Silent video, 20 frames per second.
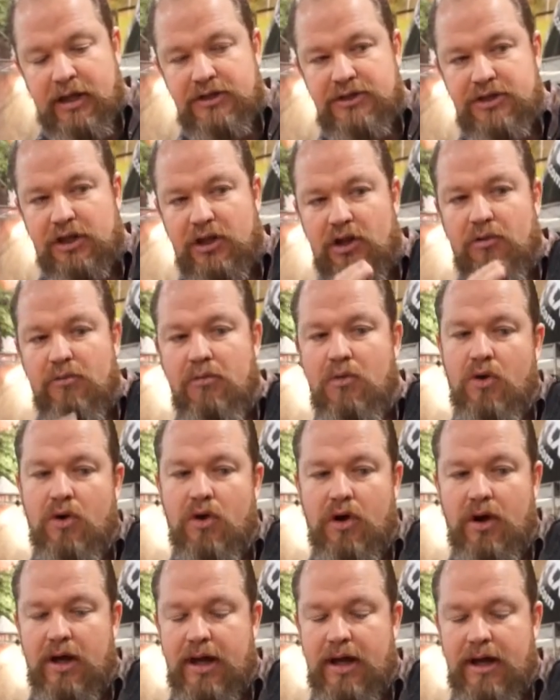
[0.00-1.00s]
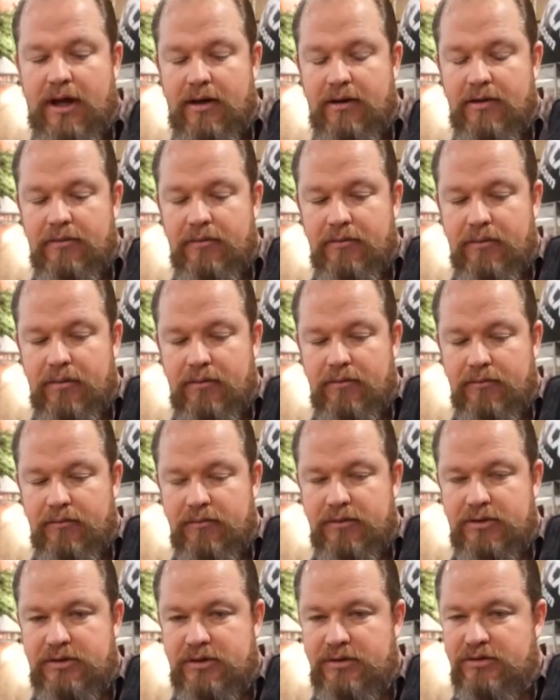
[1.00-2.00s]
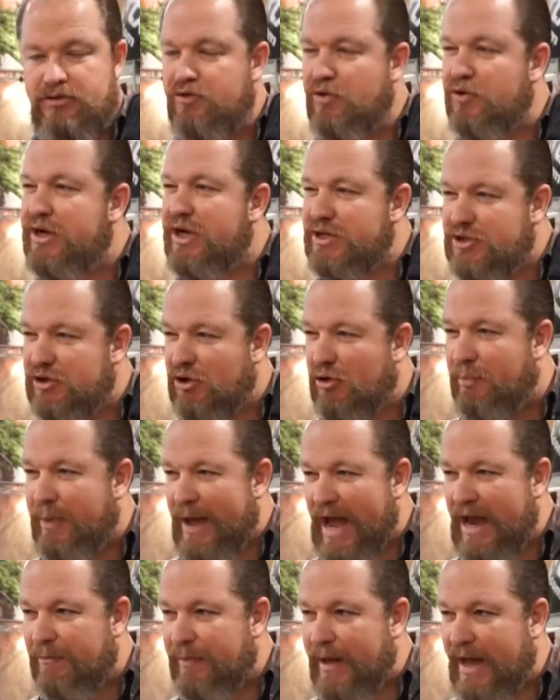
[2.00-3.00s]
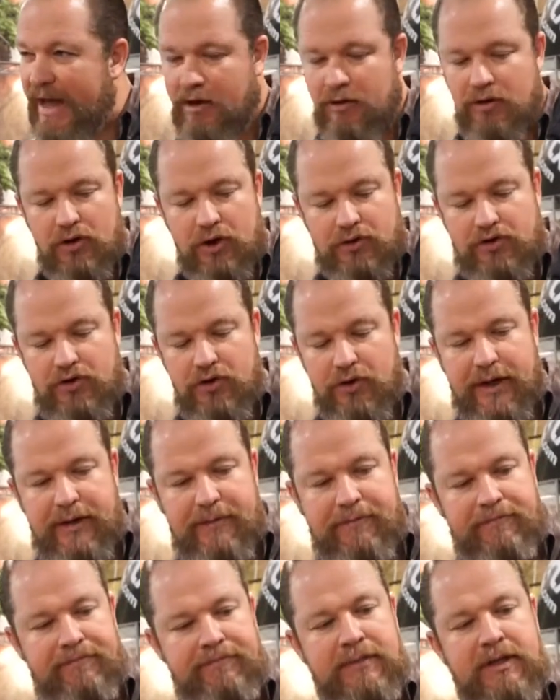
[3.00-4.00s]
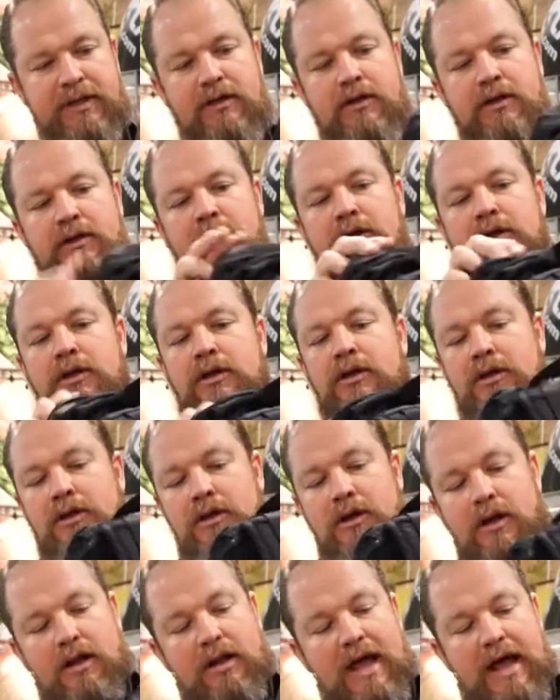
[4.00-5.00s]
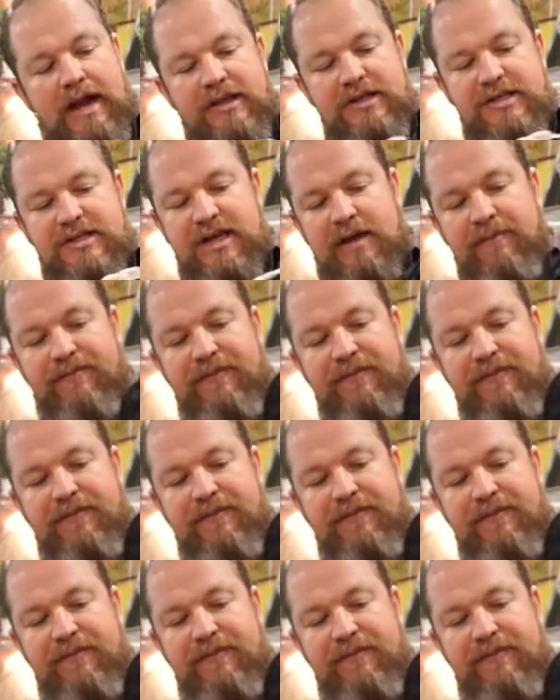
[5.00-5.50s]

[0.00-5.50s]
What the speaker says: It's a little more traditional backpack look to it. A lot of the same